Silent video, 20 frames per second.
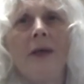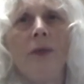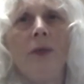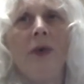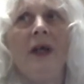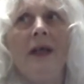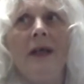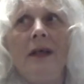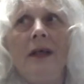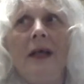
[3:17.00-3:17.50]

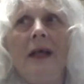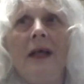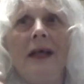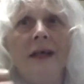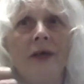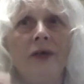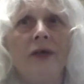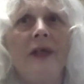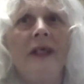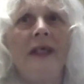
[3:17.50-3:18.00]
will
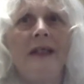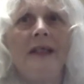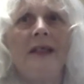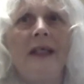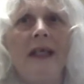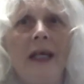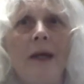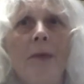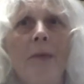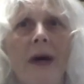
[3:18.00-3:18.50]
increase
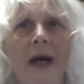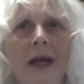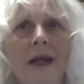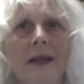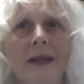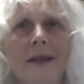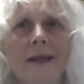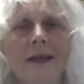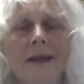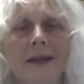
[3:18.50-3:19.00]
the
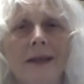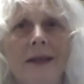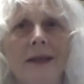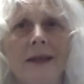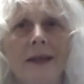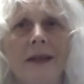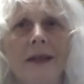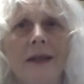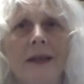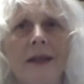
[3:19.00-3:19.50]
imbalance.
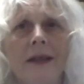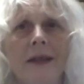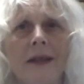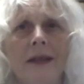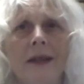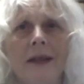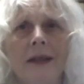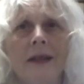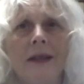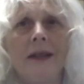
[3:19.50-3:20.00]

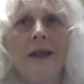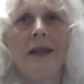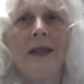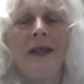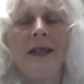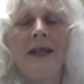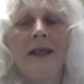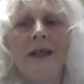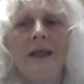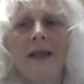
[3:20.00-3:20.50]

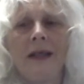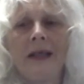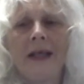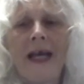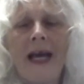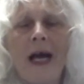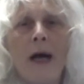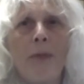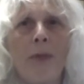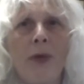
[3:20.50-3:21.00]
The
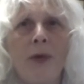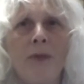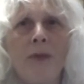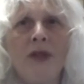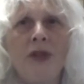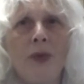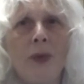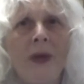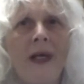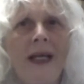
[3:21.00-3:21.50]
gap
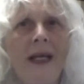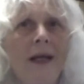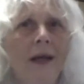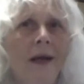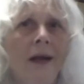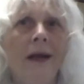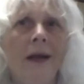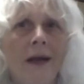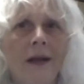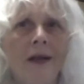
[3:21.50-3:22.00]
between
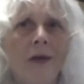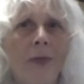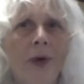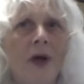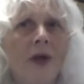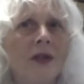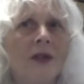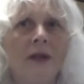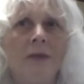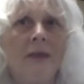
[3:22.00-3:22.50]
the
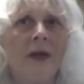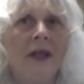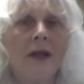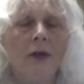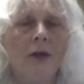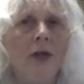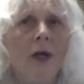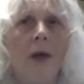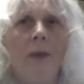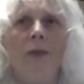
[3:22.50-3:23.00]
bottom and the
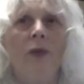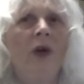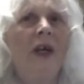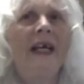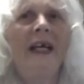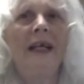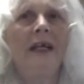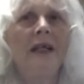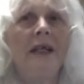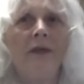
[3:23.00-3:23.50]
top will
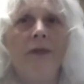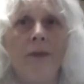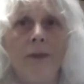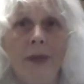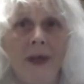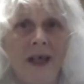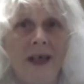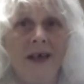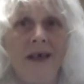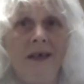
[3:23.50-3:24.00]
get even
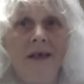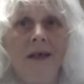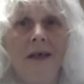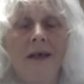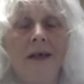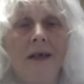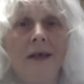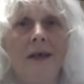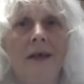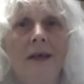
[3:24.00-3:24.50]
bigger.
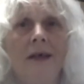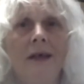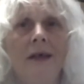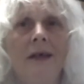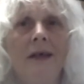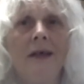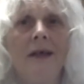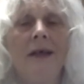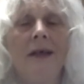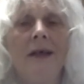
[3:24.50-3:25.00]

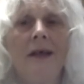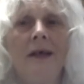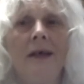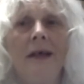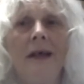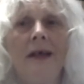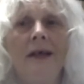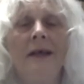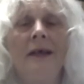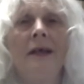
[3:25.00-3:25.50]

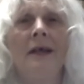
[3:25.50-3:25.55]
Yeah?